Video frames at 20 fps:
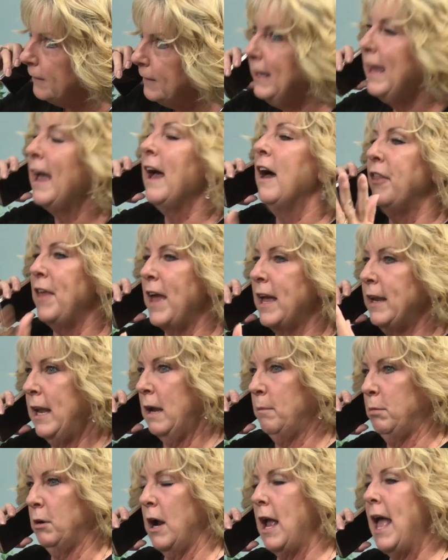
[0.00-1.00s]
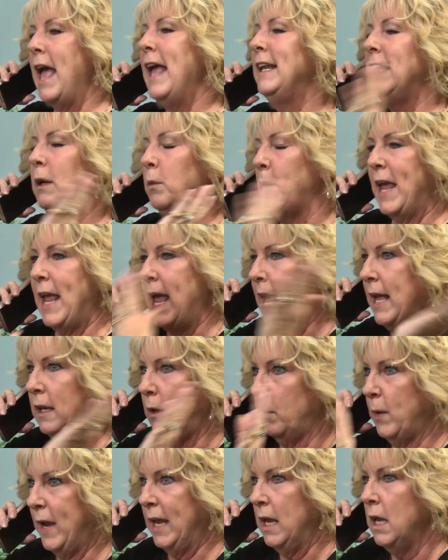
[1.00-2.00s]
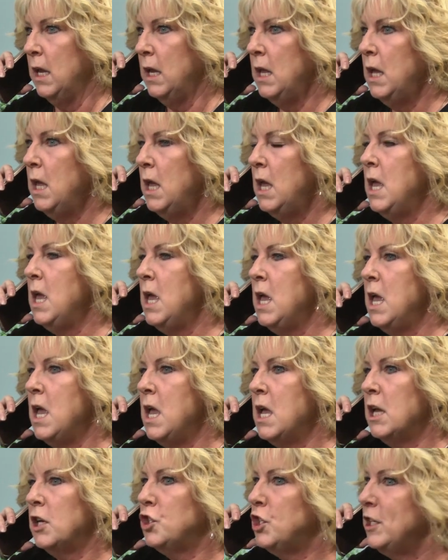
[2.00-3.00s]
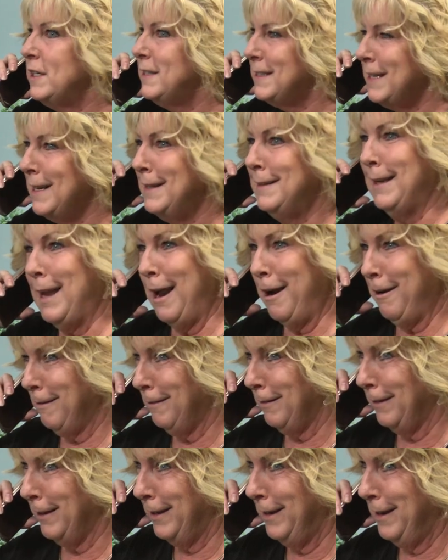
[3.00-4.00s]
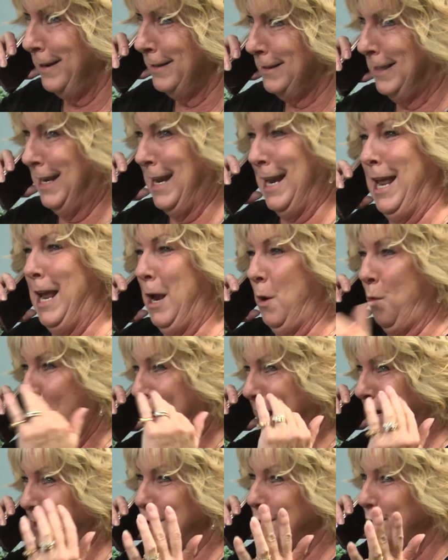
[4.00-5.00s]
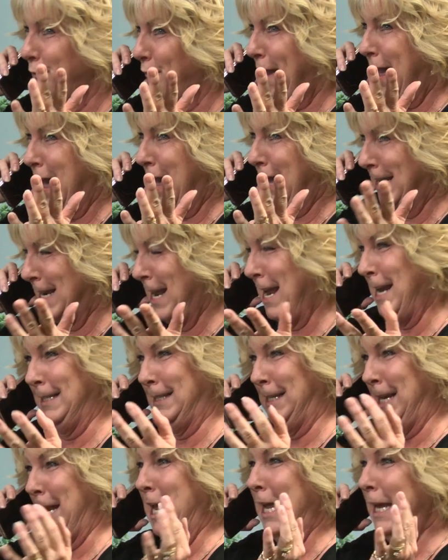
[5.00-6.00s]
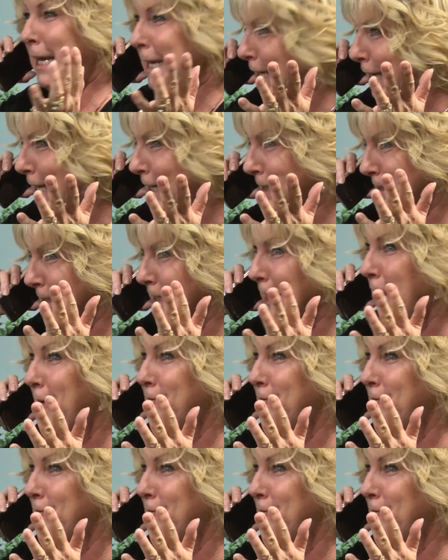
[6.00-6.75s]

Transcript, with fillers: Yeah, that neighbor. Anyway, anyway, she said Carolyn is getting way too fat and has hideous